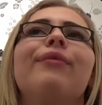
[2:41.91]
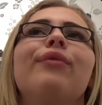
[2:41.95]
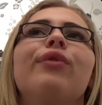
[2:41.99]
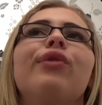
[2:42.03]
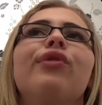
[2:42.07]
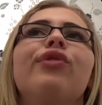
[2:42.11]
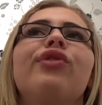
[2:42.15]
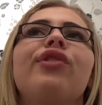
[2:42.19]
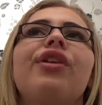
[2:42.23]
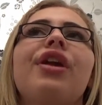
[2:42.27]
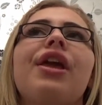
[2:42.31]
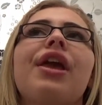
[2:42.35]

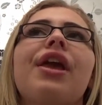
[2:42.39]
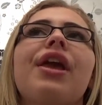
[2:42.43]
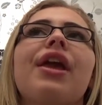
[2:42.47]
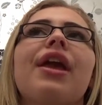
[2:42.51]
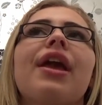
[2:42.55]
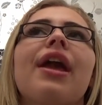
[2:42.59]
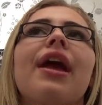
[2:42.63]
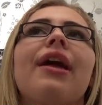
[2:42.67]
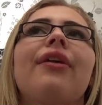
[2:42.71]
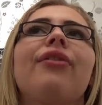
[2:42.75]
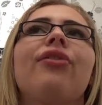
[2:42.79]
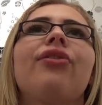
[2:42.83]
She
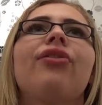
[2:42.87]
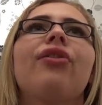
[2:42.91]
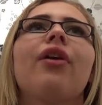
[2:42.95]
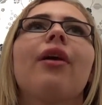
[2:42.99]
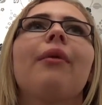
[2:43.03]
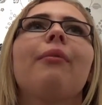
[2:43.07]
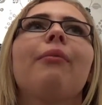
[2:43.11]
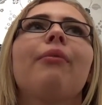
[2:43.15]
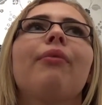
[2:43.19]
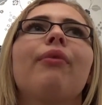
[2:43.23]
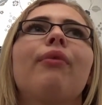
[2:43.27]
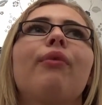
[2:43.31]
ends
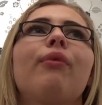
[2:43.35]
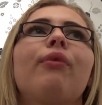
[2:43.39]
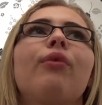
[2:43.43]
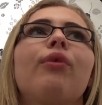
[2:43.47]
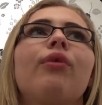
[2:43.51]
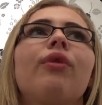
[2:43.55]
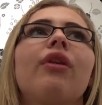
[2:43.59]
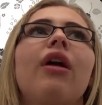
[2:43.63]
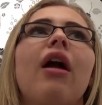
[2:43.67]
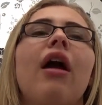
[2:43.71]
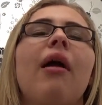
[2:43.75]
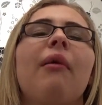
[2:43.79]
up
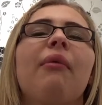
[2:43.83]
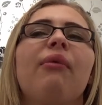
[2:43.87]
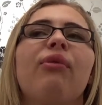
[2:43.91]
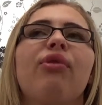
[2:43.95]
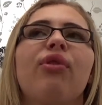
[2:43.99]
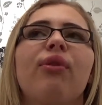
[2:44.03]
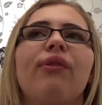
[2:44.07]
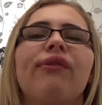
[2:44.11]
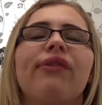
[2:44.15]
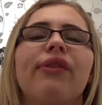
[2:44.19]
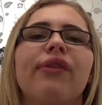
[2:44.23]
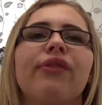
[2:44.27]
going with
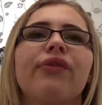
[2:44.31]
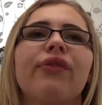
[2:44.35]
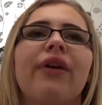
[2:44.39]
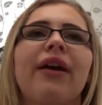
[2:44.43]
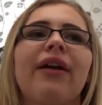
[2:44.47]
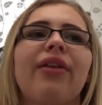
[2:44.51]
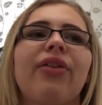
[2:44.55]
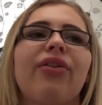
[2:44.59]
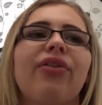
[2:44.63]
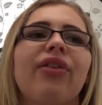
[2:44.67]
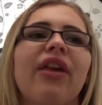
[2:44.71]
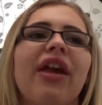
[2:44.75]
some of her
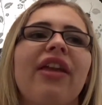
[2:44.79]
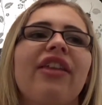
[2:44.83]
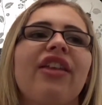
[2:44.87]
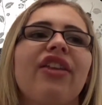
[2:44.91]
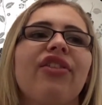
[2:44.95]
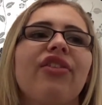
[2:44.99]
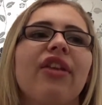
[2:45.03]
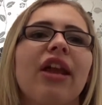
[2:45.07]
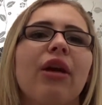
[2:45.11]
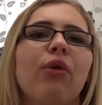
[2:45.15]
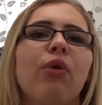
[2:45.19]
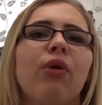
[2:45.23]
friends, and
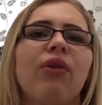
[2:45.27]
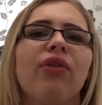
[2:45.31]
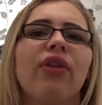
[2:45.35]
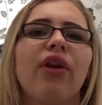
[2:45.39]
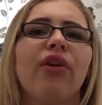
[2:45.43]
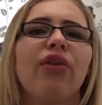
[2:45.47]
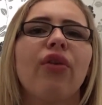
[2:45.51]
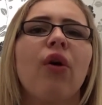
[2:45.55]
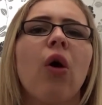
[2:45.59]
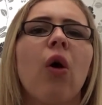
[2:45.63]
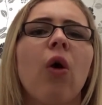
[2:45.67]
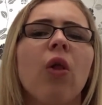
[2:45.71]
it's like one of
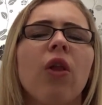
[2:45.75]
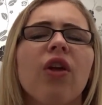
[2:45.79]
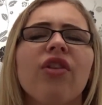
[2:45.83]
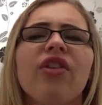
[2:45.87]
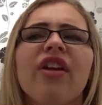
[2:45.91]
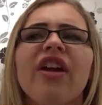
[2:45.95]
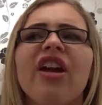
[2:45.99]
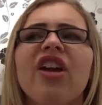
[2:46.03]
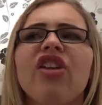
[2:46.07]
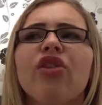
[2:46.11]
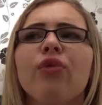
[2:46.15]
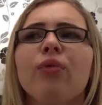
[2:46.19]
those
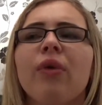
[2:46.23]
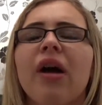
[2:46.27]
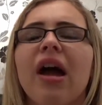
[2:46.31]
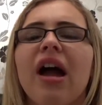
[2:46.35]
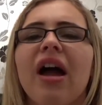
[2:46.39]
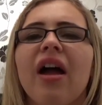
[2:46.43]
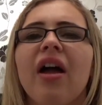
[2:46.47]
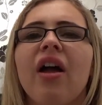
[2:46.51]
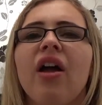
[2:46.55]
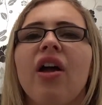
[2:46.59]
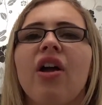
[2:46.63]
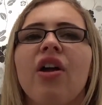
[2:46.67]
holidays
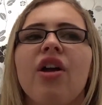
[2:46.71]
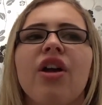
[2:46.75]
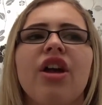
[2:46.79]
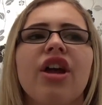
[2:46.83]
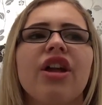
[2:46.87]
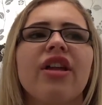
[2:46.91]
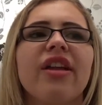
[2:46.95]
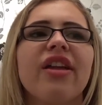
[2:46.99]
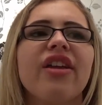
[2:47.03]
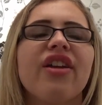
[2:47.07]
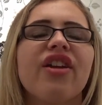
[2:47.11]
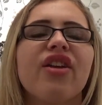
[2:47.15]
where,
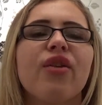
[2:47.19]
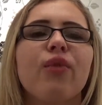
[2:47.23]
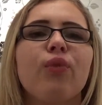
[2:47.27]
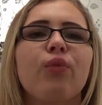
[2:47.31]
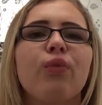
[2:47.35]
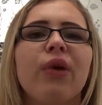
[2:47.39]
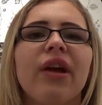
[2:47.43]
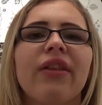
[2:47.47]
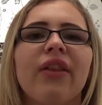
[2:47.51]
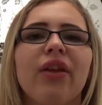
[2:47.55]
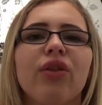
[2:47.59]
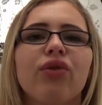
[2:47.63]
you know, you can
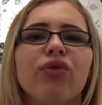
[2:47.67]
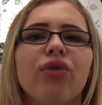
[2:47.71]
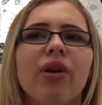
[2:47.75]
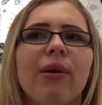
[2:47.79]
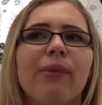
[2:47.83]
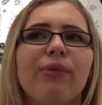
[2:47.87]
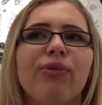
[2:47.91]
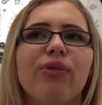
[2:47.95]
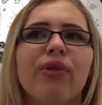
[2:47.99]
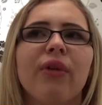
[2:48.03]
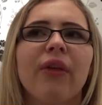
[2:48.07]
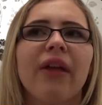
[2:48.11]
win a
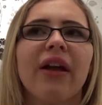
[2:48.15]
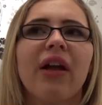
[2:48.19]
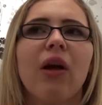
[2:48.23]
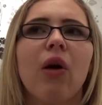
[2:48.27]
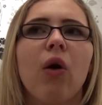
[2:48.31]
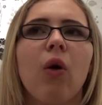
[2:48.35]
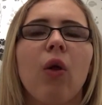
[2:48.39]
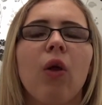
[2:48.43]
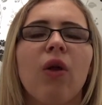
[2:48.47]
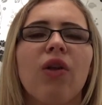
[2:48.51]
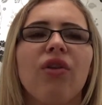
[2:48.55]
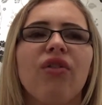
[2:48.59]
trip to like a
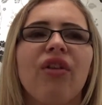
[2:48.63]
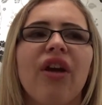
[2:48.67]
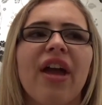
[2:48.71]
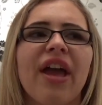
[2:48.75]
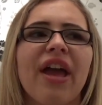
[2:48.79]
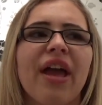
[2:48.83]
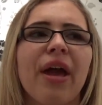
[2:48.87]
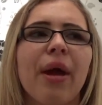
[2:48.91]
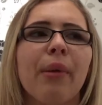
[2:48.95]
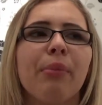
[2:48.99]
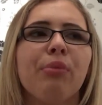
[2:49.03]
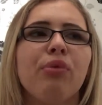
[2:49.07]

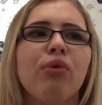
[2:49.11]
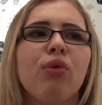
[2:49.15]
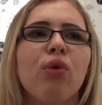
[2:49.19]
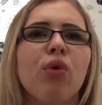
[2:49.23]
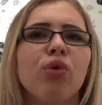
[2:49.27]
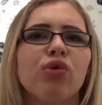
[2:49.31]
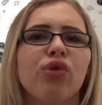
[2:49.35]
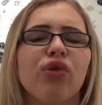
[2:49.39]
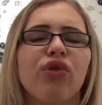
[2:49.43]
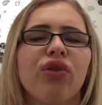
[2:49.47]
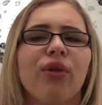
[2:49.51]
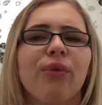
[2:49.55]
holiday
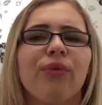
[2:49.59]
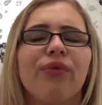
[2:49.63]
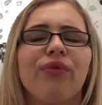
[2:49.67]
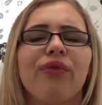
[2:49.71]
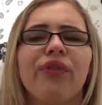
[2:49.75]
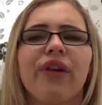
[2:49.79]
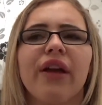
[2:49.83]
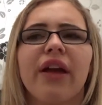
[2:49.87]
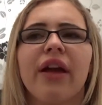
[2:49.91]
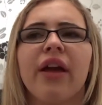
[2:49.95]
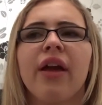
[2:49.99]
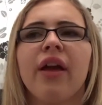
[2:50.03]
abroad or
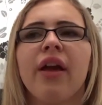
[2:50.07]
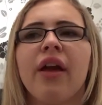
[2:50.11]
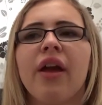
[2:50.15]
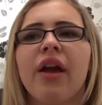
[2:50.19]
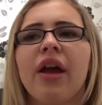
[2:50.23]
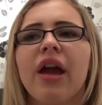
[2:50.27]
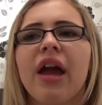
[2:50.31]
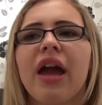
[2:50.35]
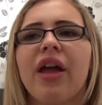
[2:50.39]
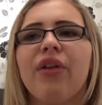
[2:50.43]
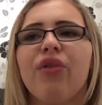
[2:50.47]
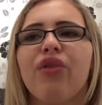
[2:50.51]
something,
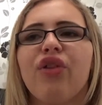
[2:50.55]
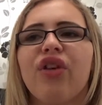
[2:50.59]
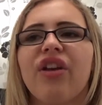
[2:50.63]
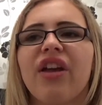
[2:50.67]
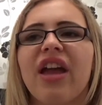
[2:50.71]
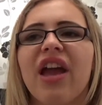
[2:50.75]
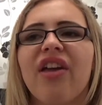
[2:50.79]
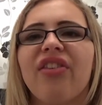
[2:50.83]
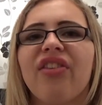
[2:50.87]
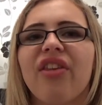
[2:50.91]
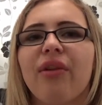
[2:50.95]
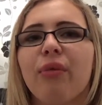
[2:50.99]
and she
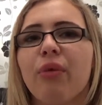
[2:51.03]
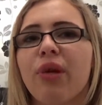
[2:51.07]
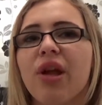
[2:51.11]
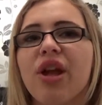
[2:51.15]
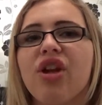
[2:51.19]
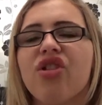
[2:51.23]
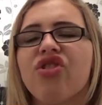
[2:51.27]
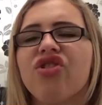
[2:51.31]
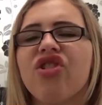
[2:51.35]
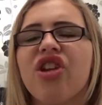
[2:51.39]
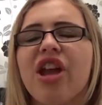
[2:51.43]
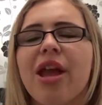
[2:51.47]
gets it
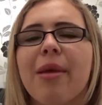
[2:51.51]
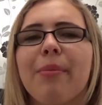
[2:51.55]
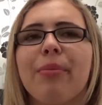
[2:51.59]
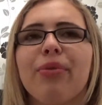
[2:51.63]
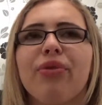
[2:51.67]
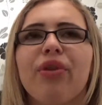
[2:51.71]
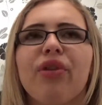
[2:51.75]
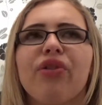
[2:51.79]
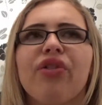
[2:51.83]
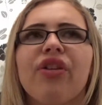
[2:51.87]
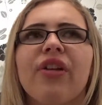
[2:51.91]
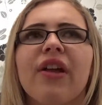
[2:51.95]
really cheap.
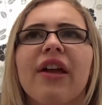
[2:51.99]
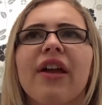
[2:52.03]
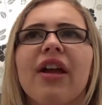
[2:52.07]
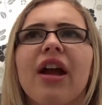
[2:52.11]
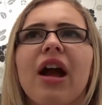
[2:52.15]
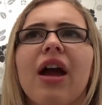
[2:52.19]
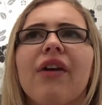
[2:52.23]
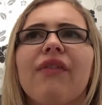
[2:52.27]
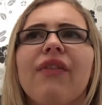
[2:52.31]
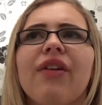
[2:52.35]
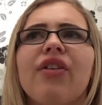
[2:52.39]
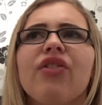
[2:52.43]
So she like,
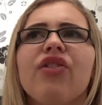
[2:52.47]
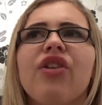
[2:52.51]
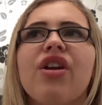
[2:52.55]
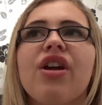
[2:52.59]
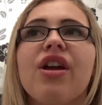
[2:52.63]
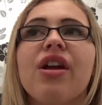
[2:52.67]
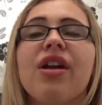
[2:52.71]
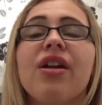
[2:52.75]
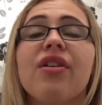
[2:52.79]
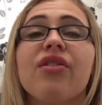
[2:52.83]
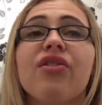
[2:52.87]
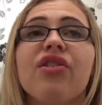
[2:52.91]
I think
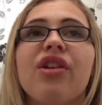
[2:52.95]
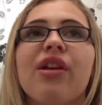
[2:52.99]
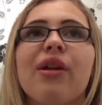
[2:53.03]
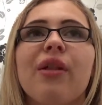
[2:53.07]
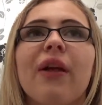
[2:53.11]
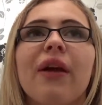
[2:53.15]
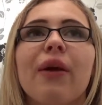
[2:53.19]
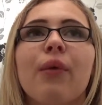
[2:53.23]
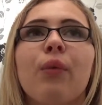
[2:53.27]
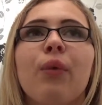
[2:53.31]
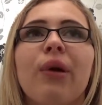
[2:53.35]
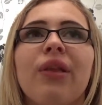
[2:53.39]
she
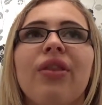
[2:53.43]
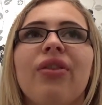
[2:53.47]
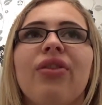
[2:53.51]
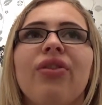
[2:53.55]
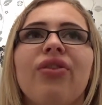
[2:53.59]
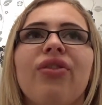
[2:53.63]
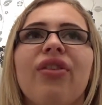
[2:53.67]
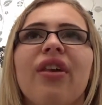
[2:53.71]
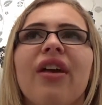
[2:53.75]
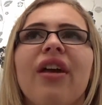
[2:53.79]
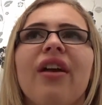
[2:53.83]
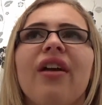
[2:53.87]
like
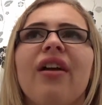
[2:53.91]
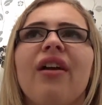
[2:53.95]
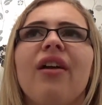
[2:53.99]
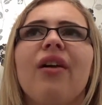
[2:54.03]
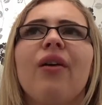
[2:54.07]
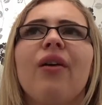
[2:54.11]
wins it.